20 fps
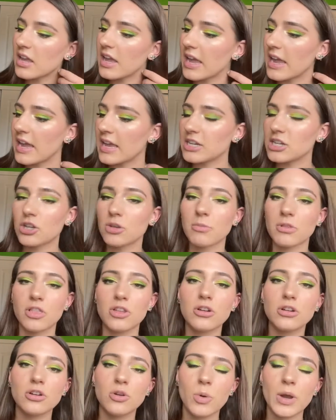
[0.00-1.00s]
And
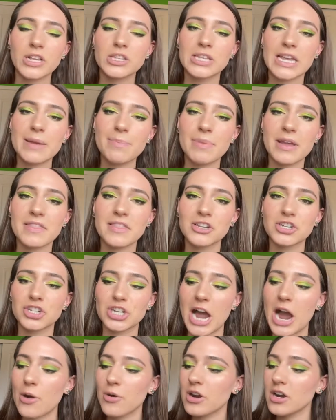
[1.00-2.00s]
little quick tip in the
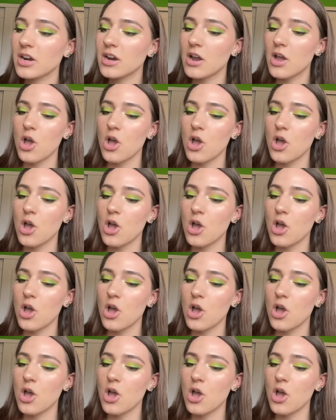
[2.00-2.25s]
shower,